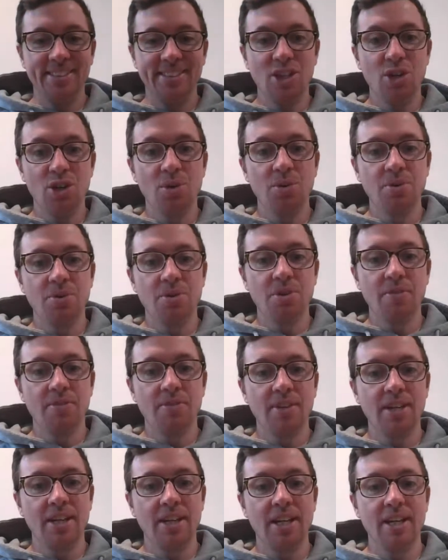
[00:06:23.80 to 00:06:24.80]
Oh, don't
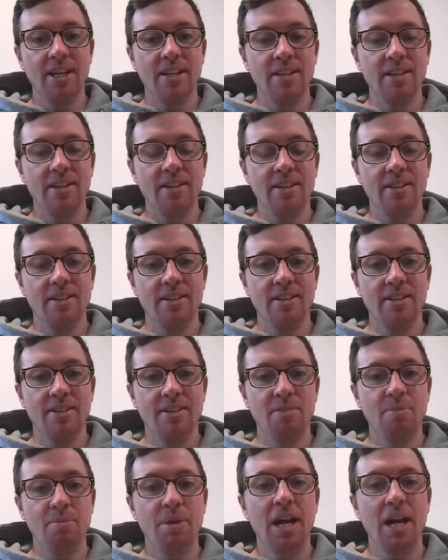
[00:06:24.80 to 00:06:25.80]
forget,
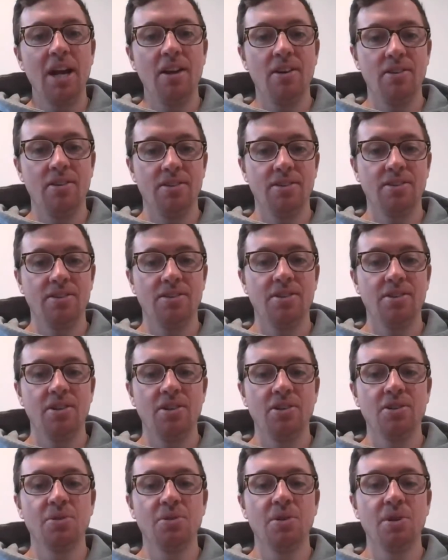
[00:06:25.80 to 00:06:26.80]
your parents are
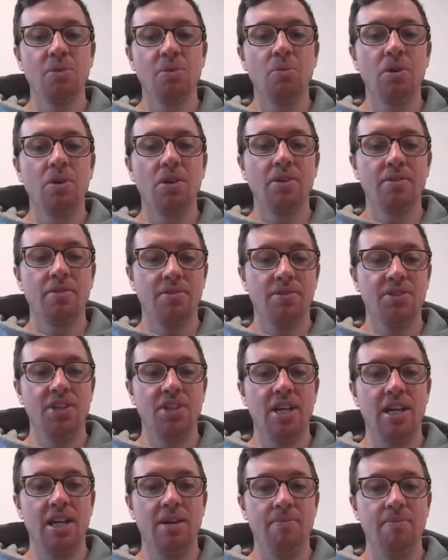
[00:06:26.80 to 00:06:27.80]
doing a wonderful
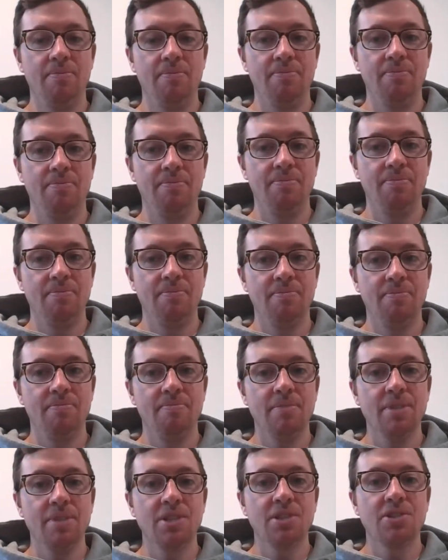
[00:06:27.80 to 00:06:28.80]
job.
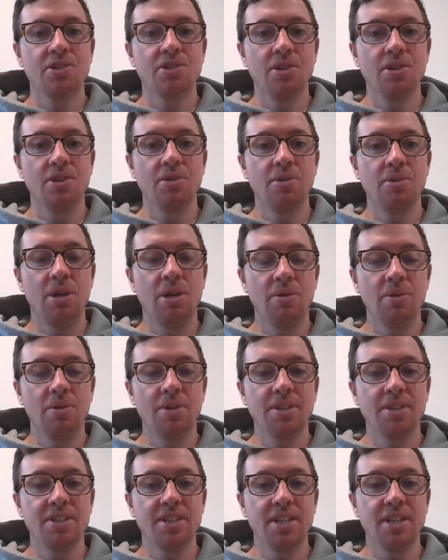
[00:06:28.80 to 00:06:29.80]
Make sure you
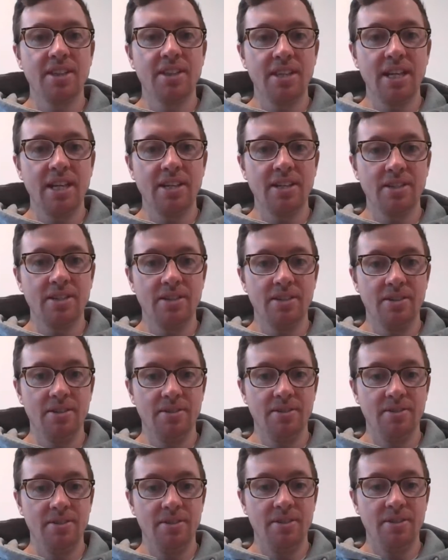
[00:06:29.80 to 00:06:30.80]
always say thank you
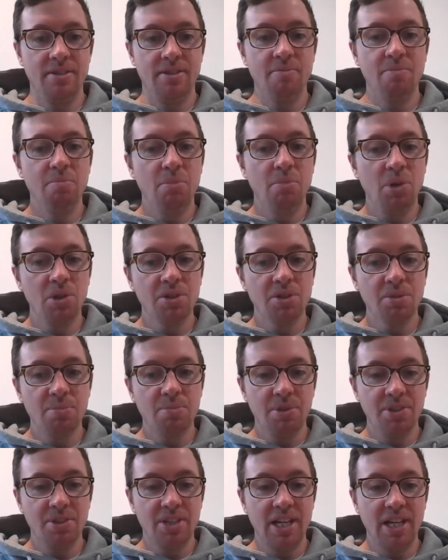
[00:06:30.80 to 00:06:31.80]

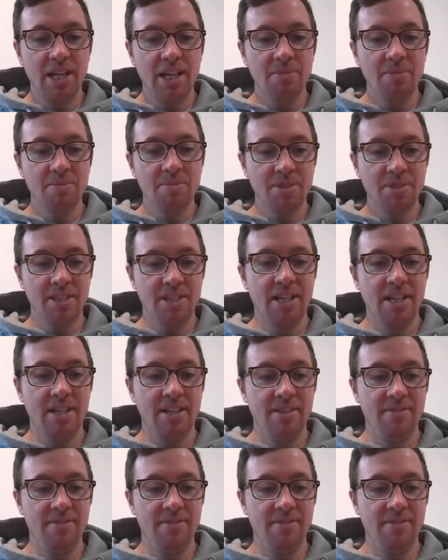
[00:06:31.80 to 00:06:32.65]
multiple times a day.